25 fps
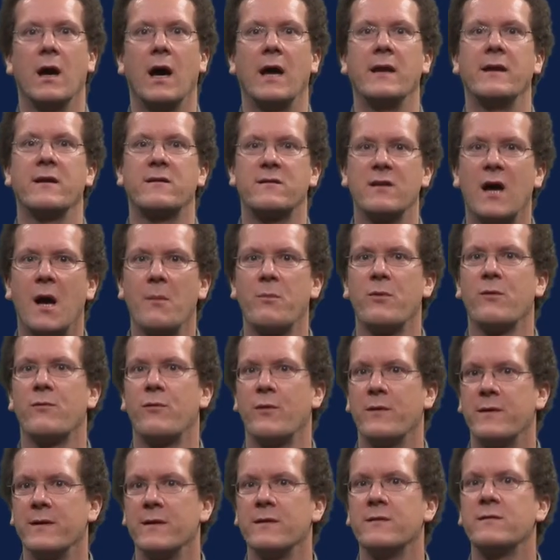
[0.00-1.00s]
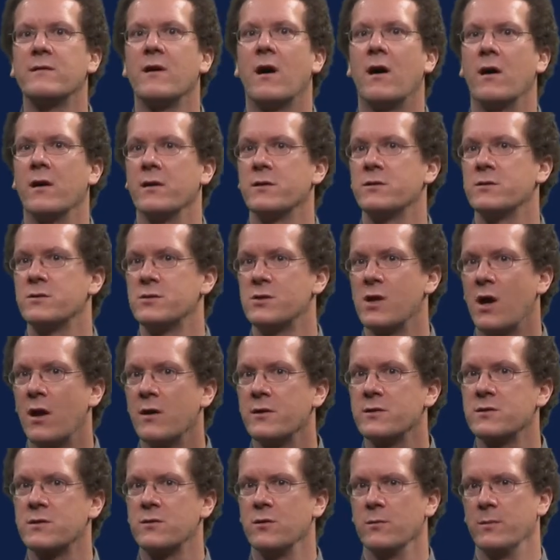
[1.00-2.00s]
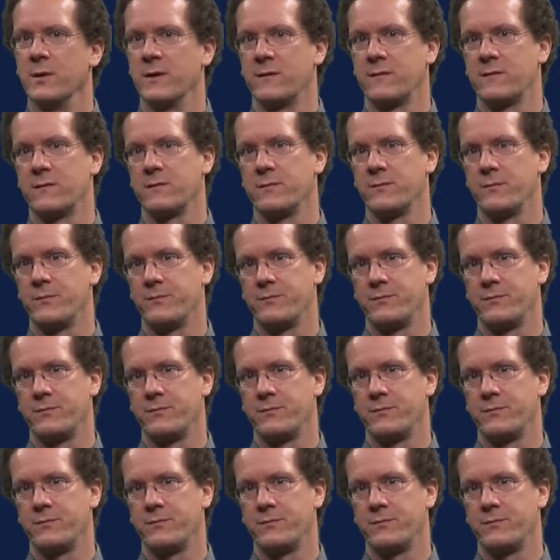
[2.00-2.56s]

An example for this are charge qubits.